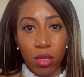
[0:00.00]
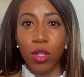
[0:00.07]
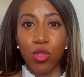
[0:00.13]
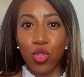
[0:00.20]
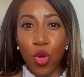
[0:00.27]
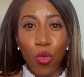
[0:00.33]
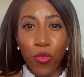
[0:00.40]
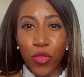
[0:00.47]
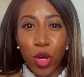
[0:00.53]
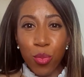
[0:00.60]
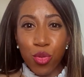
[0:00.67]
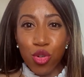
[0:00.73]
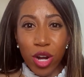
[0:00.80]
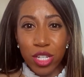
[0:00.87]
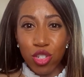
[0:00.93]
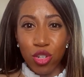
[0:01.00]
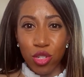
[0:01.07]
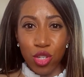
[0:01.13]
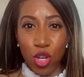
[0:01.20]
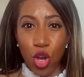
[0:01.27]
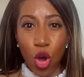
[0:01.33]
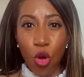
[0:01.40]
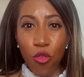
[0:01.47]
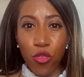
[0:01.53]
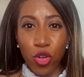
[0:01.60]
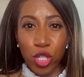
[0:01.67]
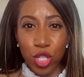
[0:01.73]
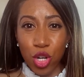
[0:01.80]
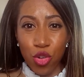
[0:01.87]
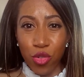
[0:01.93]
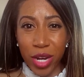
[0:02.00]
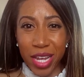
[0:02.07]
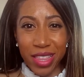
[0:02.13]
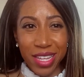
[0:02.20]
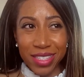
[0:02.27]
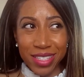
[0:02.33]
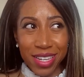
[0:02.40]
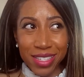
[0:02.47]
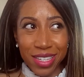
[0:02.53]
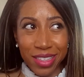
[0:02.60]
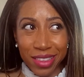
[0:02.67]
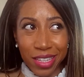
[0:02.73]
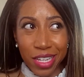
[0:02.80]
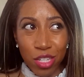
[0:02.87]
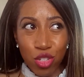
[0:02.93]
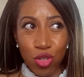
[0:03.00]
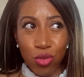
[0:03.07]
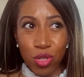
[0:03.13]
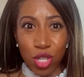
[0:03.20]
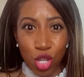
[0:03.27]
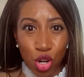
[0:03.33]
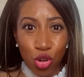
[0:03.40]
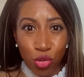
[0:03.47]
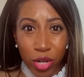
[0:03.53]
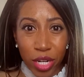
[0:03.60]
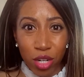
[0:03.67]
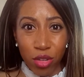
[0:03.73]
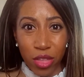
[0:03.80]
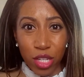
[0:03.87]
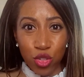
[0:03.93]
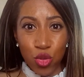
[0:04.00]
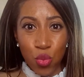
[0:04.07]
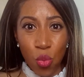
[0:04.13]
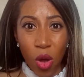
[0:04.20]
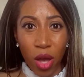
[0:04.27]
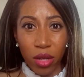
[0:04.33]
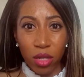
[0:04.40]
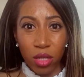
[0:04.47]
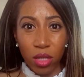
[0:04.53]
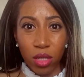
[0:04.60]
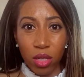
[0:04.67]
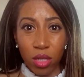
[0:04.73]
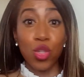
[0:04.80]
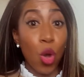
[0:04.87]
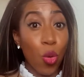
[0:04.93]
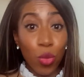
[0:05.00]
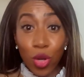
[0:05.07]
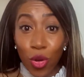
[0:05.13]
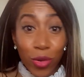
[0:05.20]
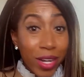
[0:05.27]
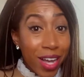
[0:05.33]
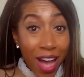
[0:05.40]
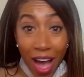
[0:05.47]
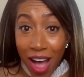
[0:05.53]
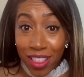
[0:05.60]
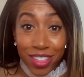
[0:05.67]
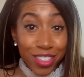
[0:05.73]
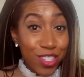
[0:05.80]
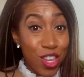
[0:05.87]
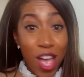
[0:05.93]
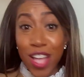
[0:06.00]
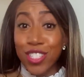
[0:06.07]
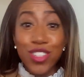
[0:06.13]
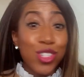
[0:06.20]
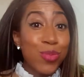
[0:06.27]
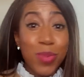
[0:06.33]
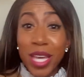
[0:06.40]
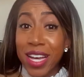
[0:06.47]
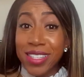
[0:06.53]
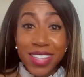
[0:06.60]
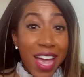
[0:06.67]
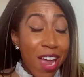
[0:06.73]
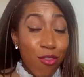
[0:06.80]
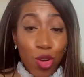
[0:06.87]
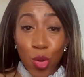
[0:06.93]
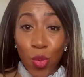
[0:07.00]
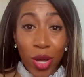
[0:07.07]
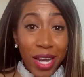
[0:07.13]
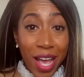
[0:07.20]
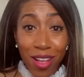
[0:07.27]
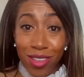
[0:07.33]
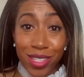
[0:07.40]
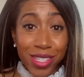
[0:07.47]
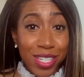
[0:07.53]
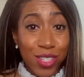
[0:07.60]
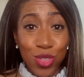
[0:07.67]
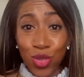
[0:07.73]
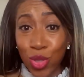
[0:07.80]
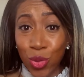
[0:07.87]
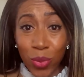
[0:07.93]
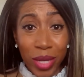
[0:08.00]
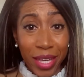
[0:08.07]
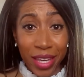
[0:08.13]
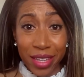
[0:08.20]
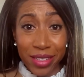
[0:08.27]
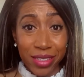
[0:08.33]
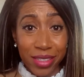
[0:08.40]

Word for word: Don't feel pressure to go for a degree that doesn't lead you to the career that you want. Don't go to college just because everyone else is doing it.